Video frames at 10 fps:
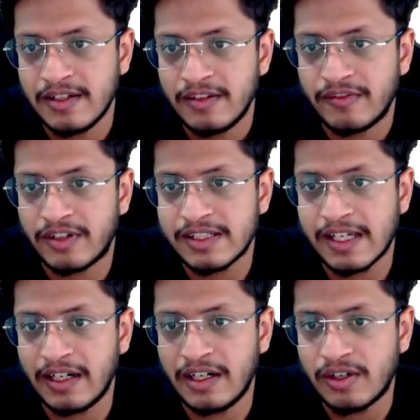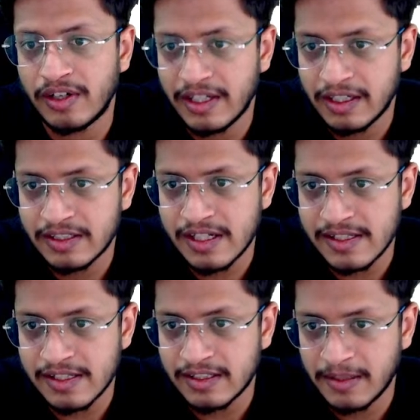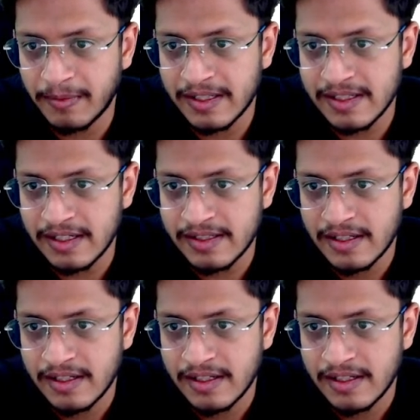For the second draw here the chances are 3 by 6.